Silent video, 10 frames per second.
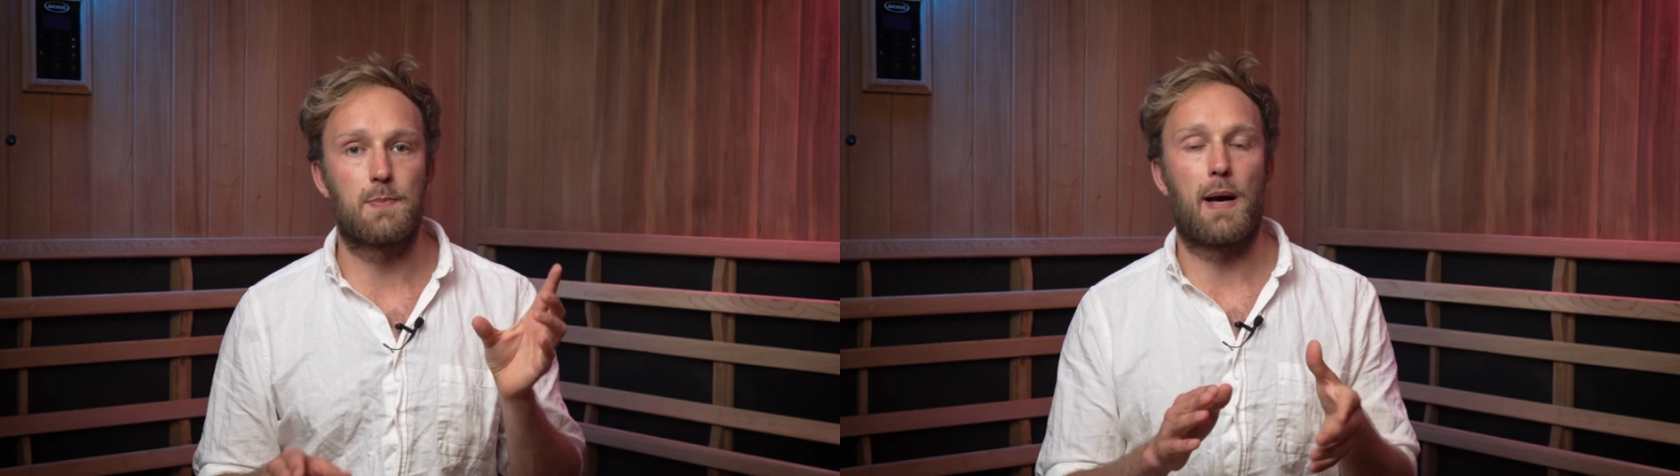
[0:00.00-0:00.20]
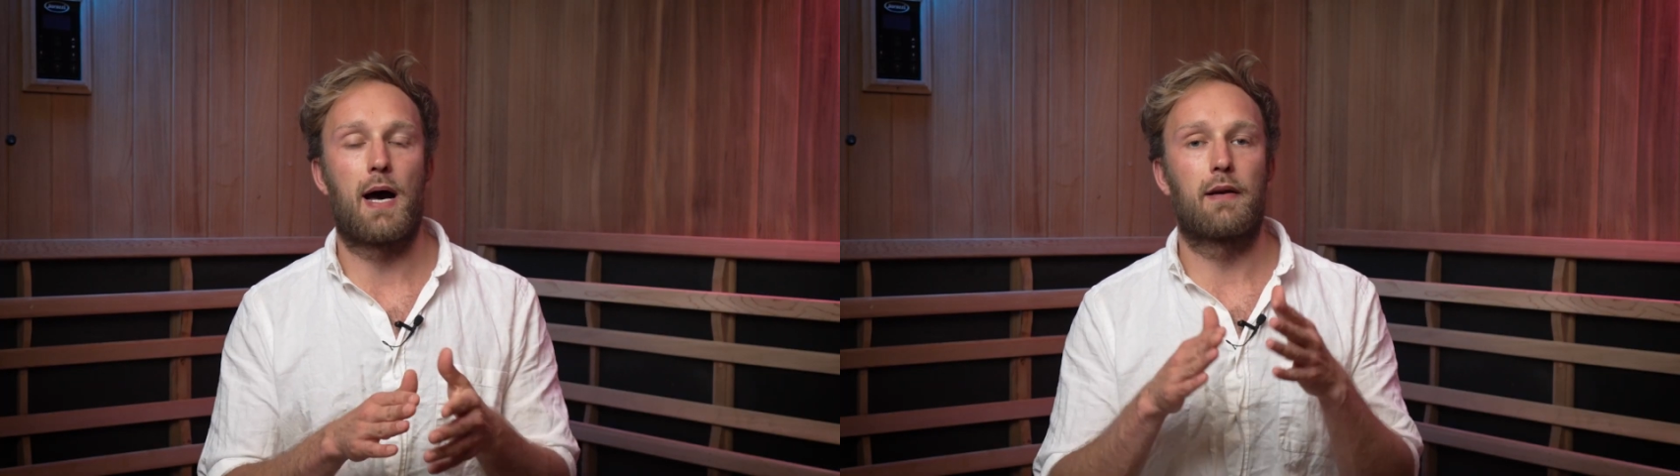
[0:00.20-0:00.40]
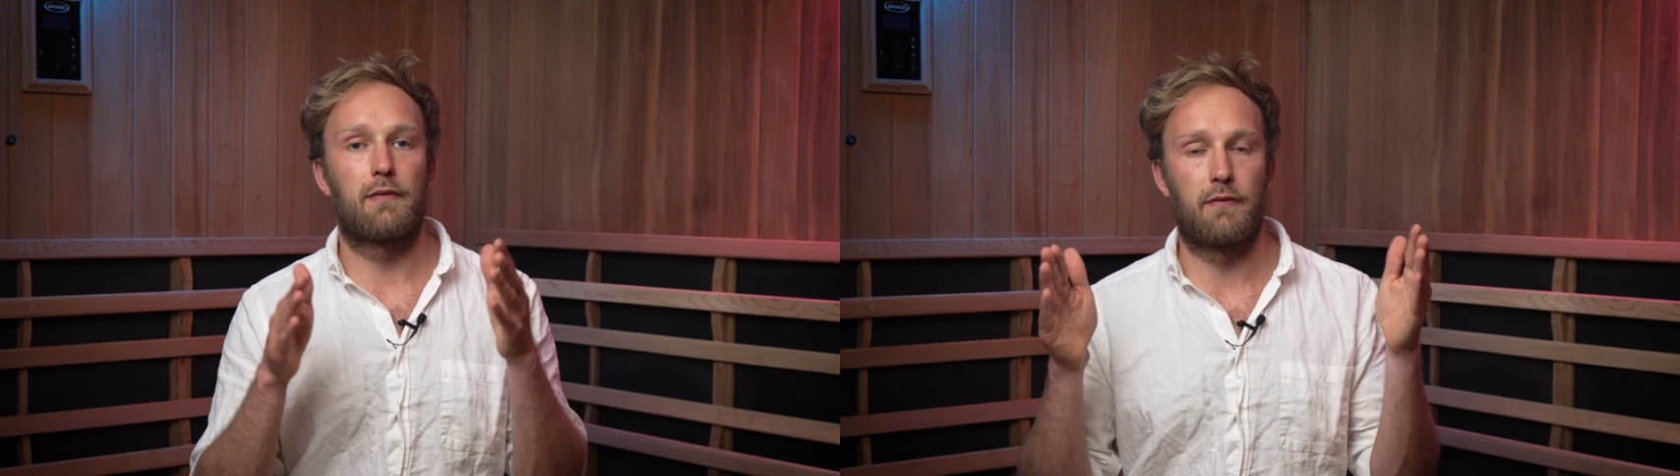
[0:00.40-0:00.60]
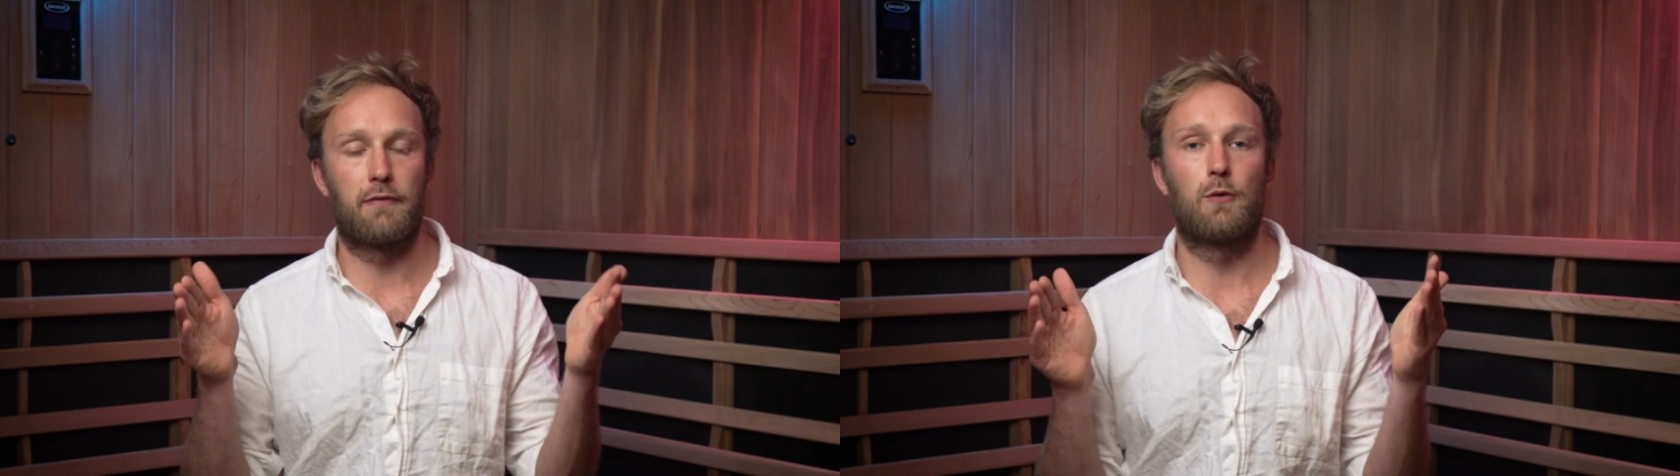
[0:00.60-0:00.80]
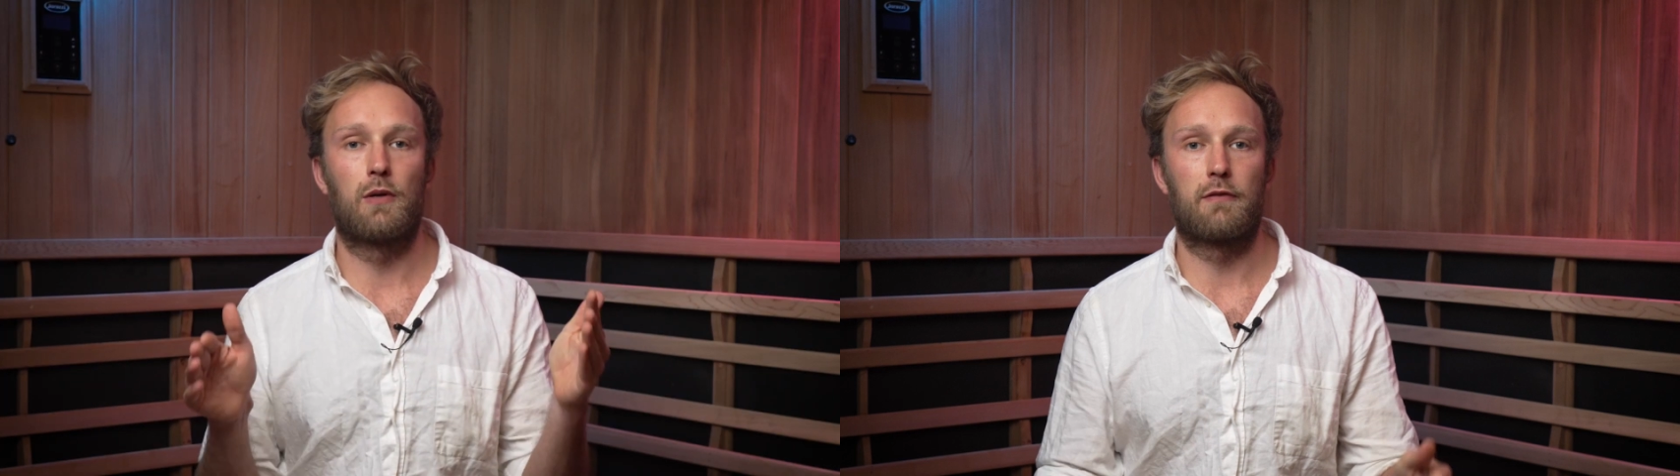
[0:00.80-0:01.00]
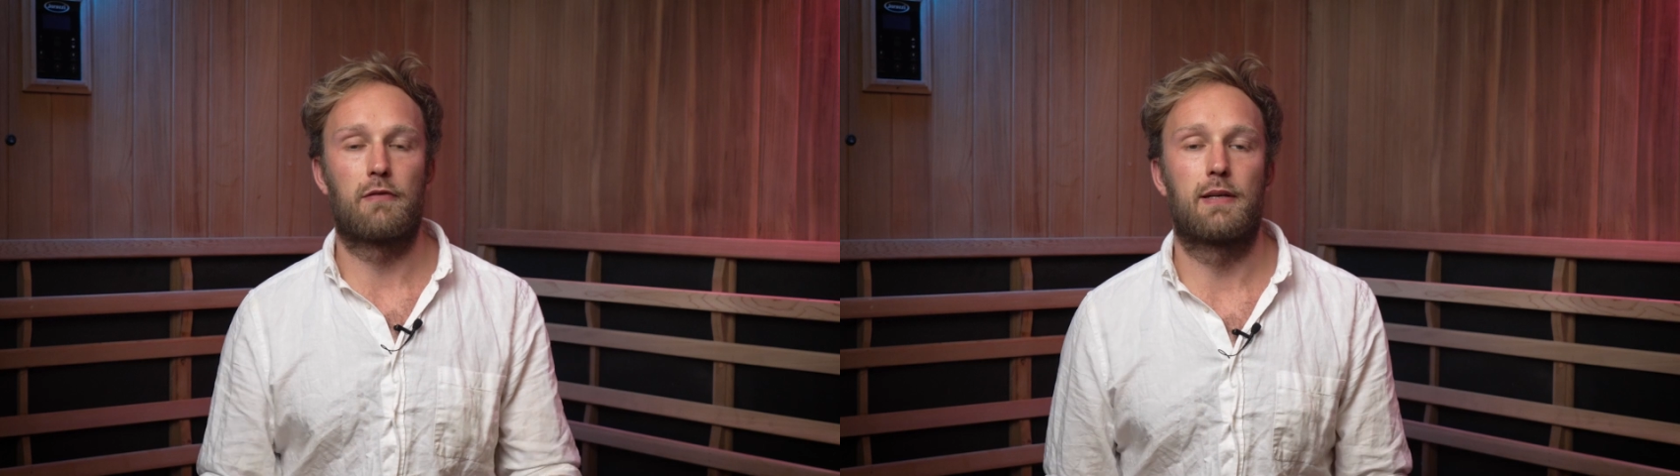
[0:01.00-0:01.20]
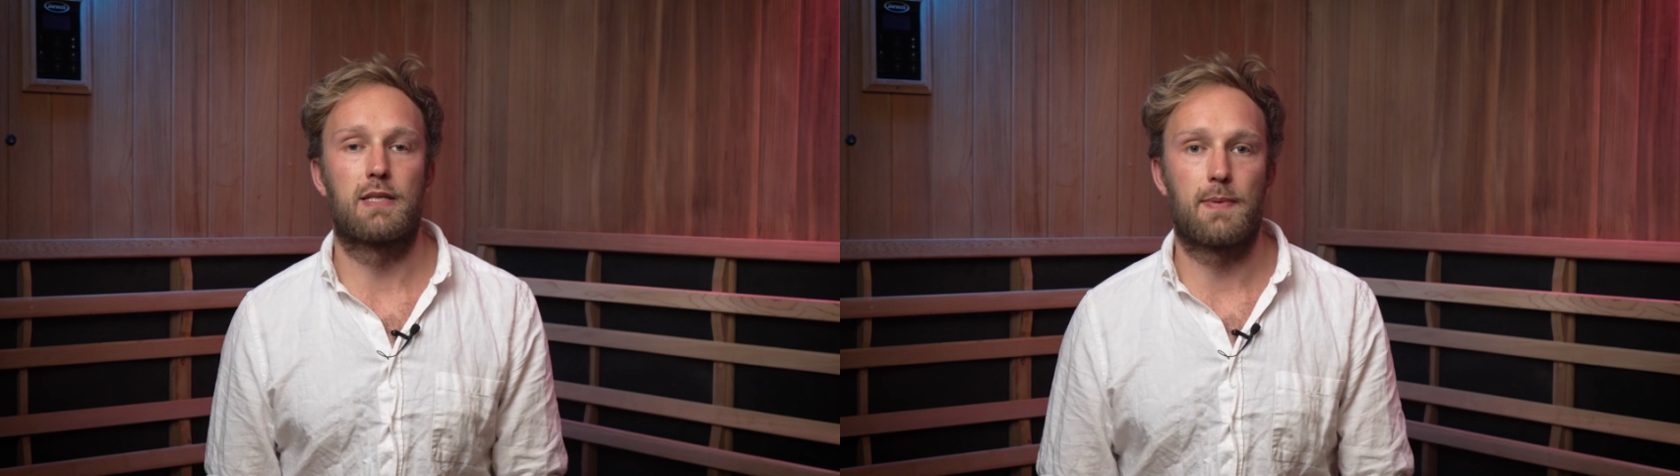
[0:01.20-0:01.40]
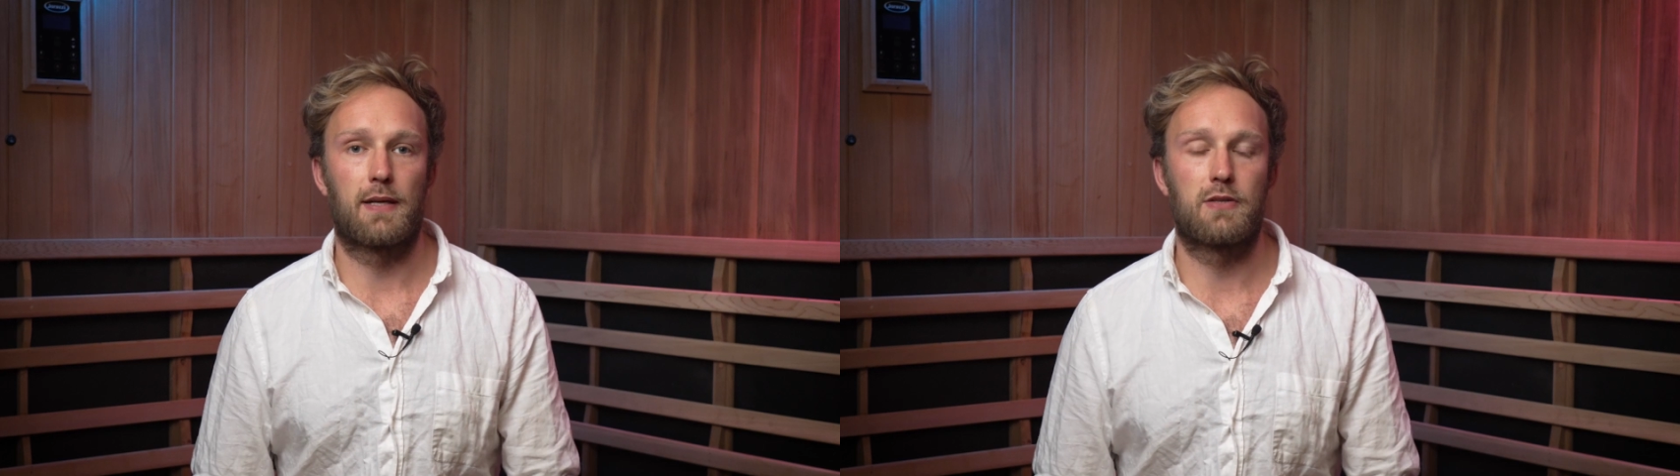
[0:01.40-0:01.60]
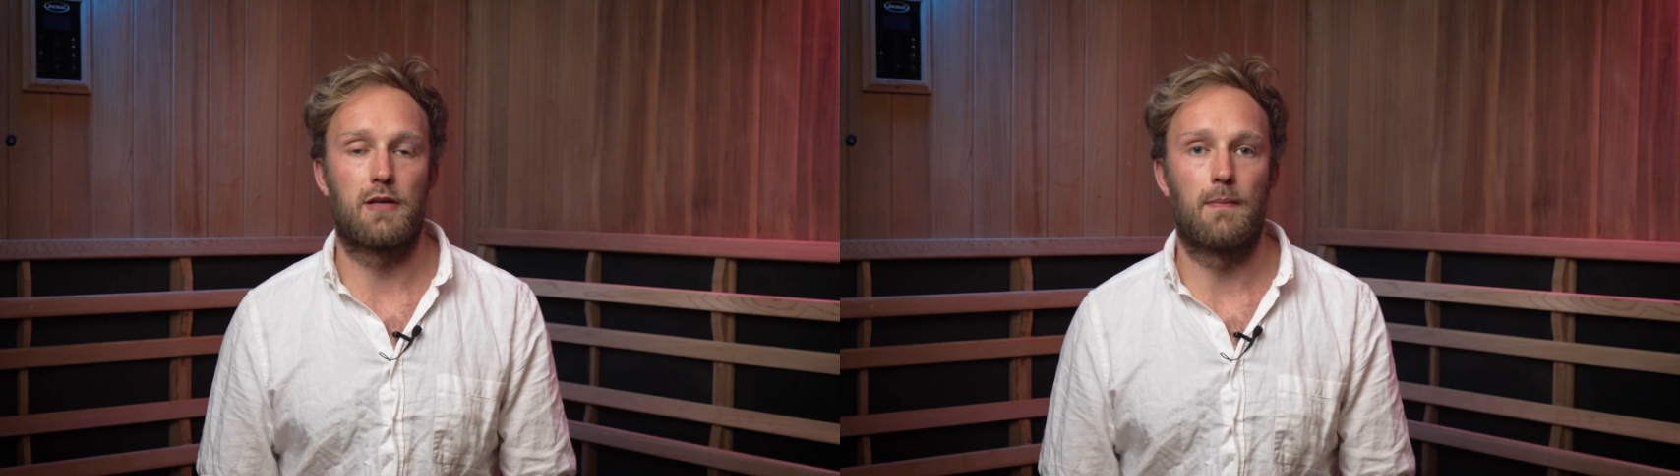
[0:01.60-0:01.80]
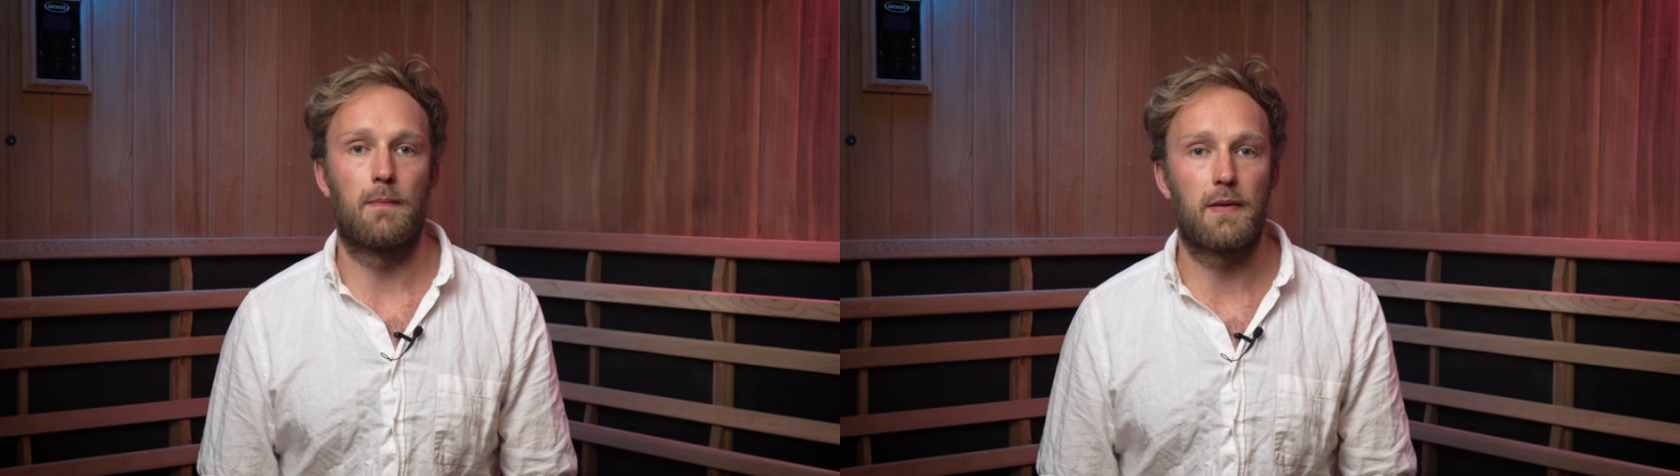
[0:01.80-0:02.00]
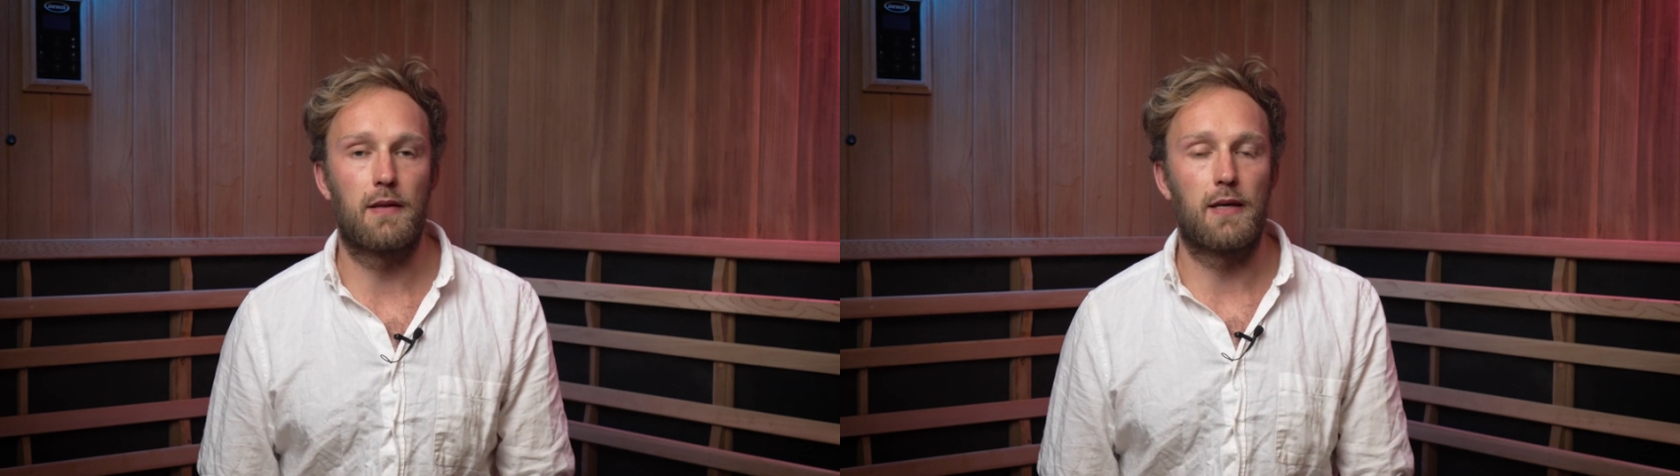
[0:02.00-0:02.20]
part of the full infrared spectrum.